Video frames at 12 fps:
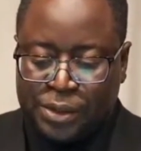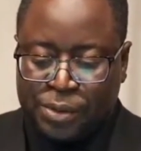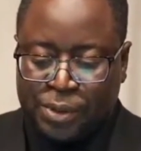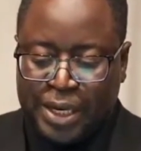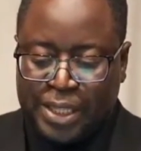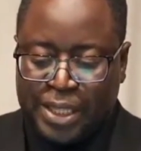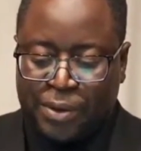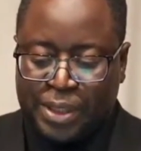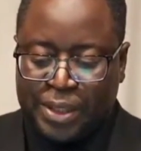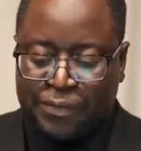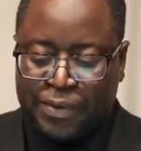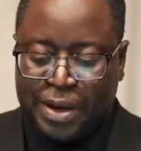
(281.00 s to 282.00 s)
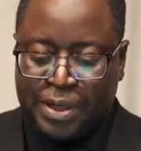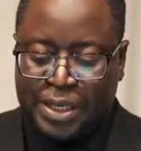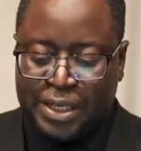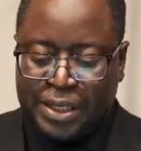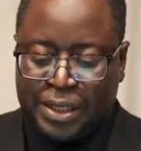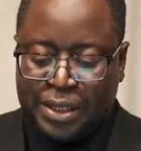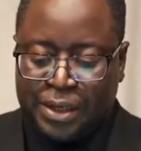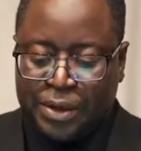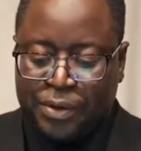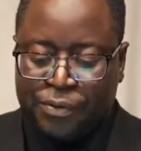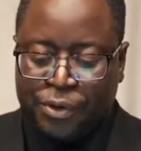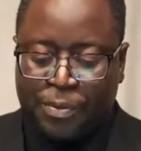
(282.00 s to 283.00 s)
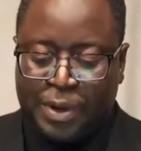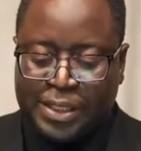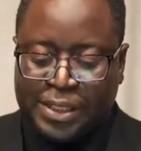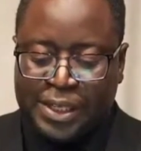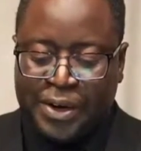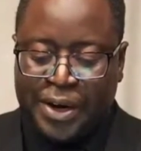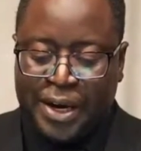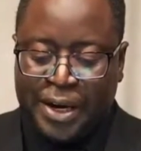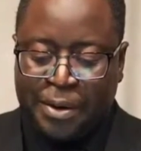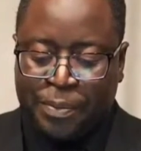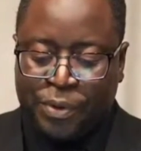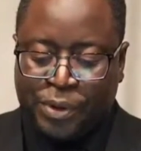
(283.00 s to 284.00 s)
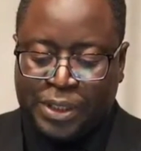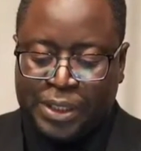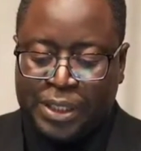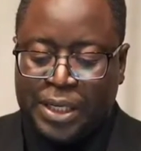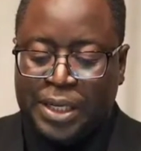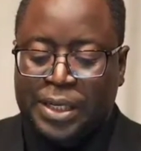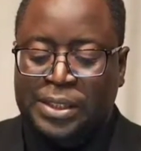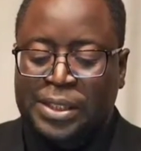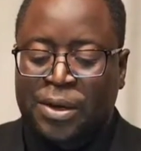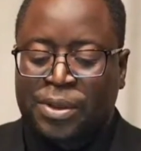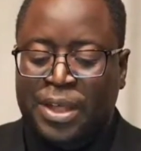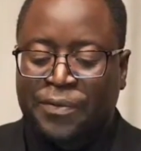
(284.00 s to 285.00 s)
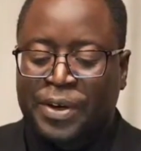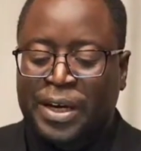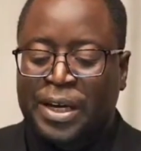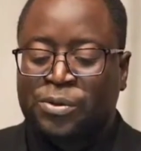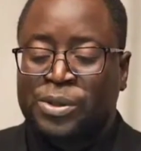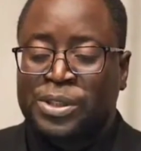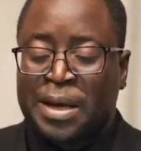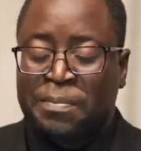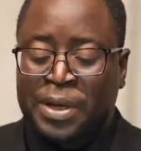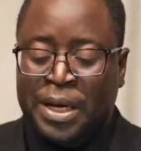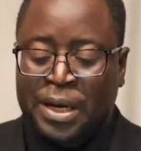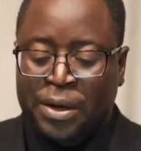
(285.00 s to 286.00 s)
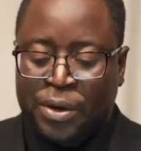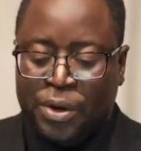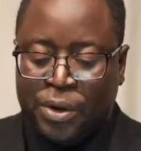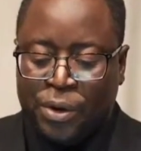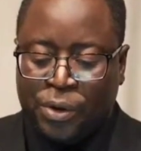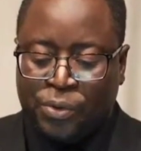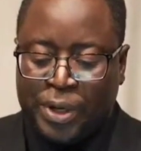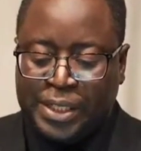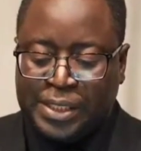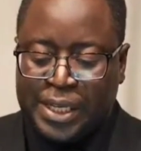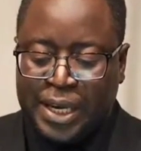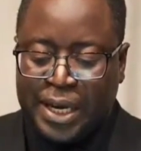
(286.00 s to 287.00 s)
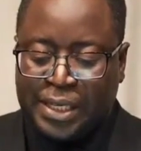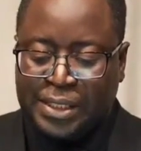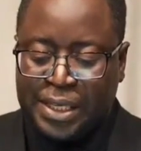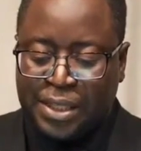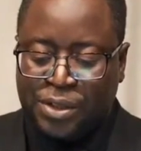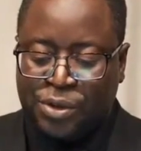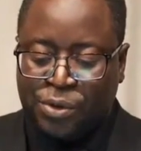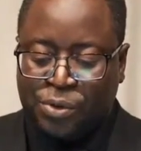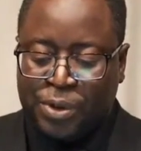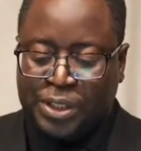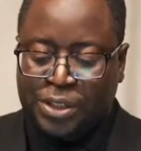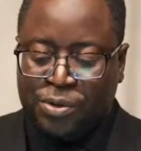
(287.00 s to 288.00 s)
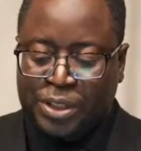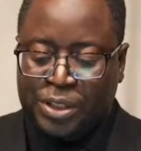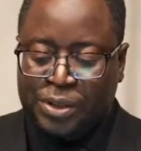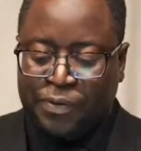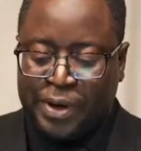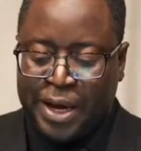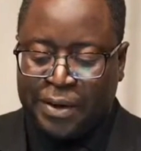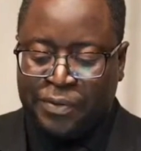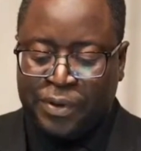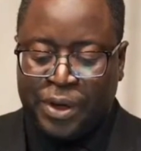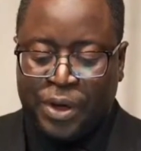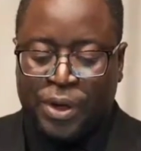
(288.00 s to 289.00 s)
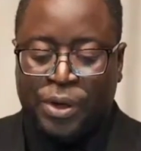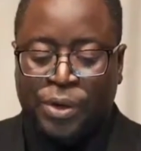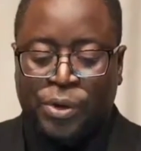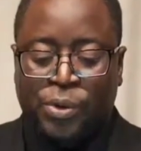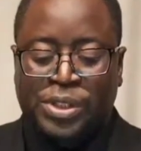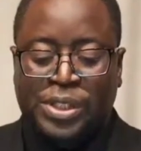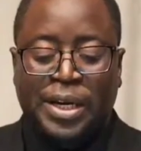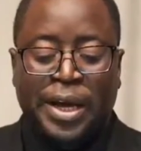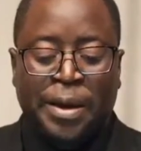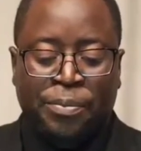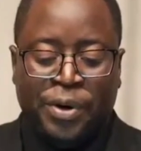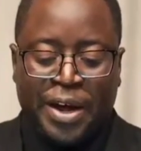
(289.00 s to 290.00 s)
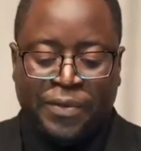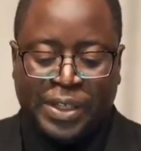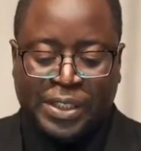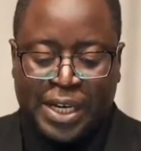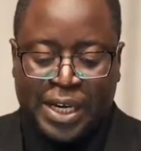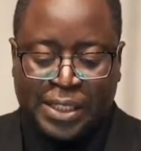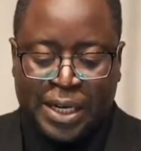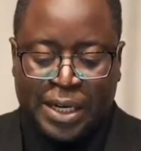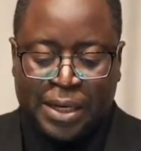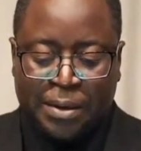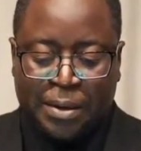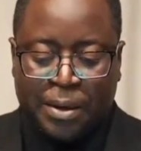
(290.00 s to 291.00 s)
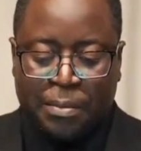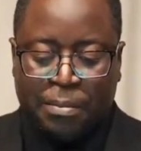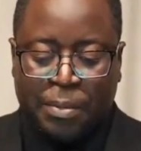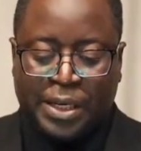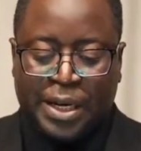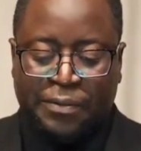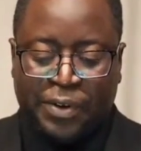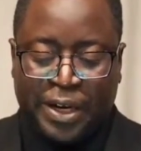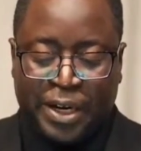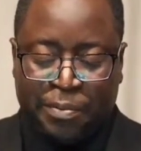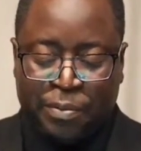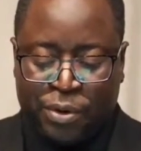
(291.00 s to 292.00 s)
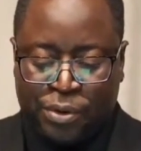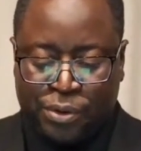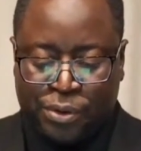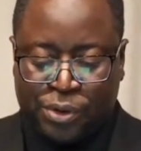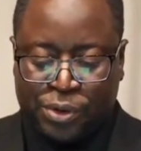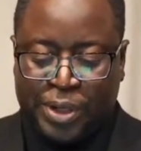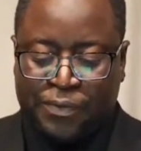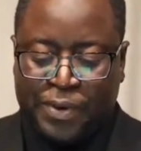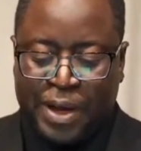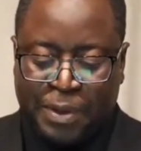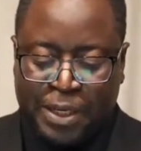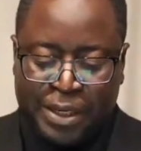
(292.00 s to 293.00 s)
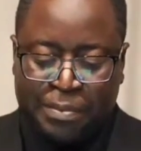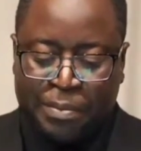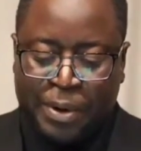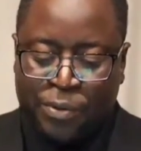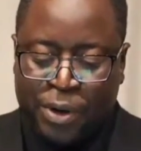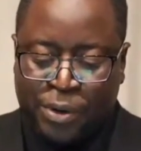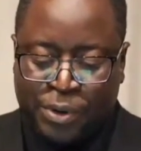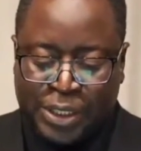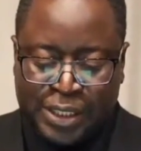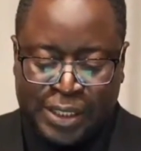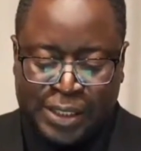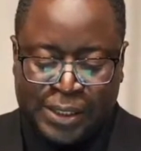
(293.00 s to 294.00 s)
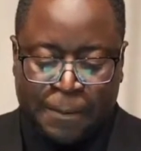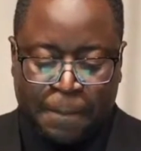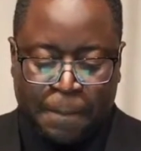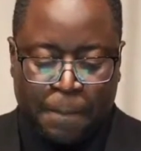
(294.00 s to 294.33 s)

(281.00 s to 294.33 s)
together with the family from Lanseria Airport in South Africa to Zambia on Wednesday, 18th June 2025, using a private charter made available to the family by well-wishers.